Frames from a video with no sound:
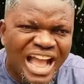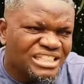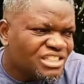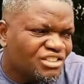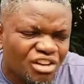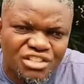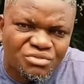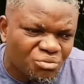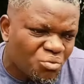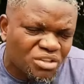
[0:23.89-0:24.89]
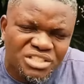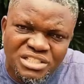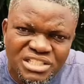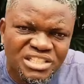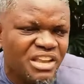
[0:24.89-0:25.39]
And it just was
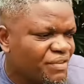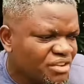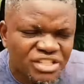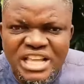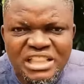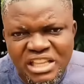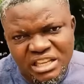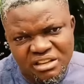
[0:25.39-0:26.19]
given recently.